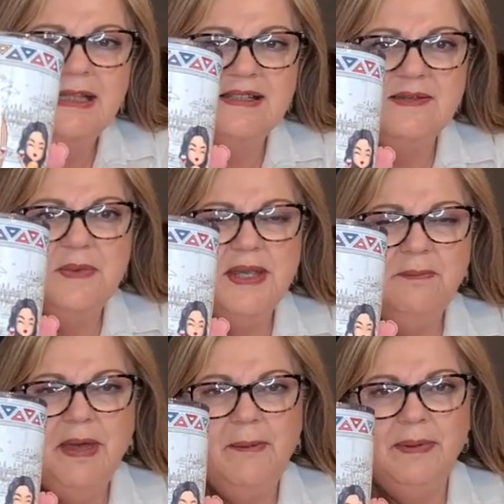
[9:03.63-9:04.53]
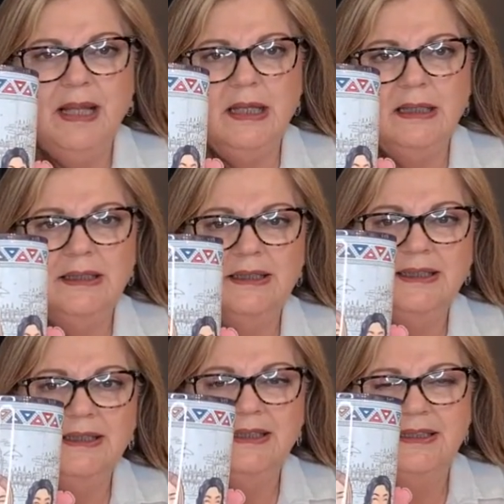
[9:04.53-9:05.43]
that's me and Pamela
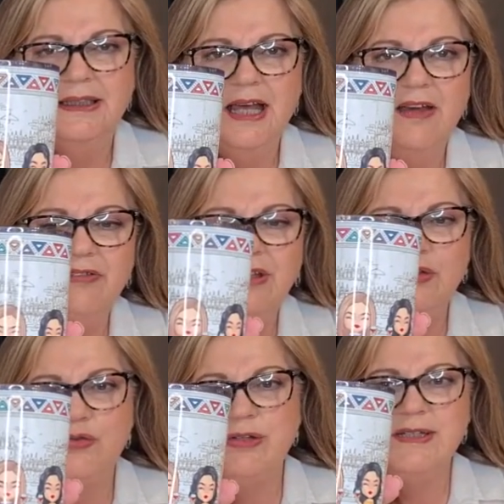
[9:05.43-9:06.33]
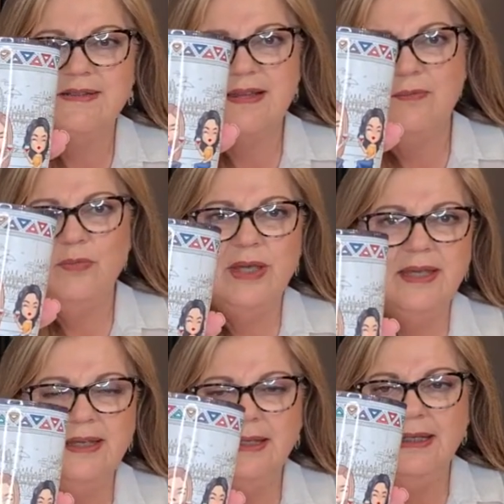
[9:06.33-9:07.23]
having a drink
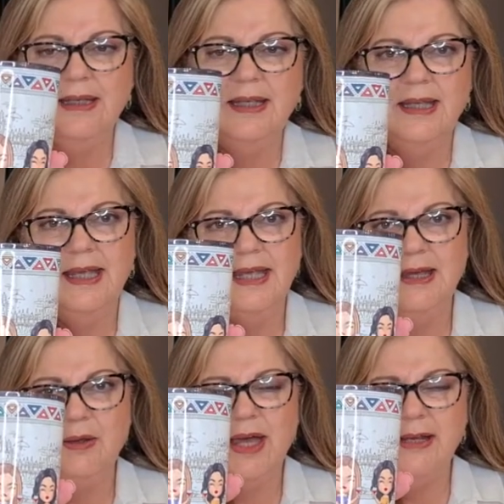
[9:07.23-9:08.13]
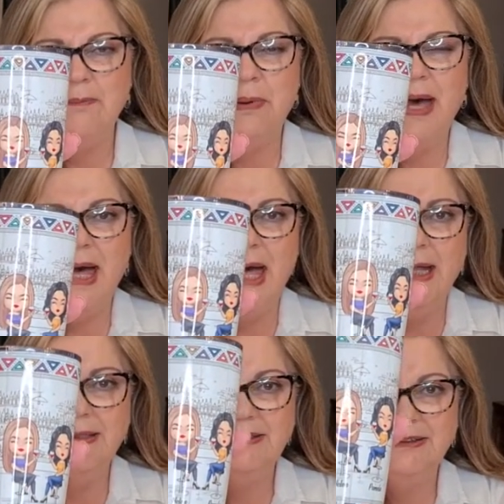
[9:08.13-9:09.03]
somewhere at a bar.